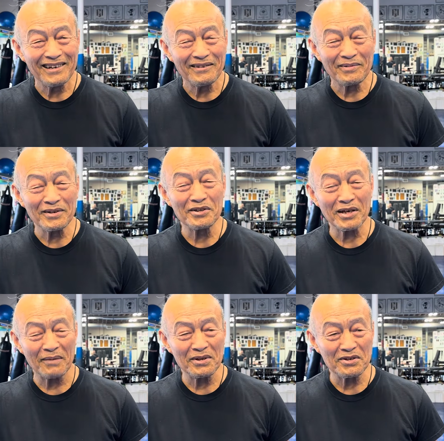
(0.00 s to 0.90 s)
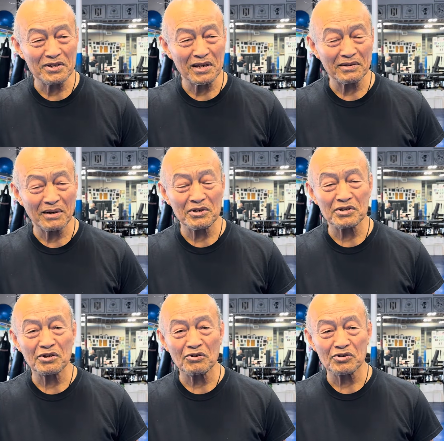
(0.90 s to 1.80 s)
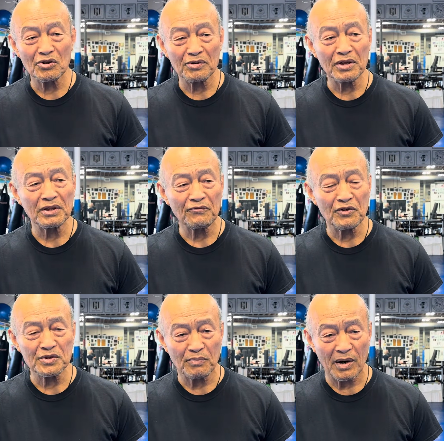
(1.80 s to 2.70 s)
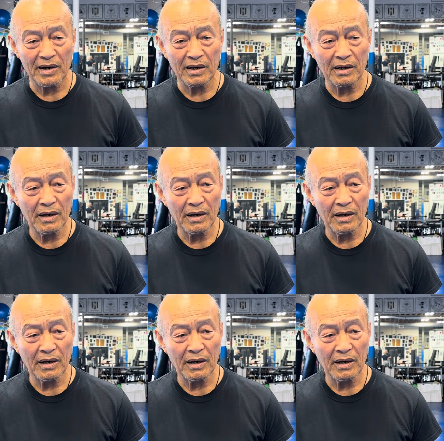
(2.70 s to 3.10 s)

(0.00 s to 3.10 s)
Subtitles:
But he taught me the Silam Tao just to go slow. I think the first part,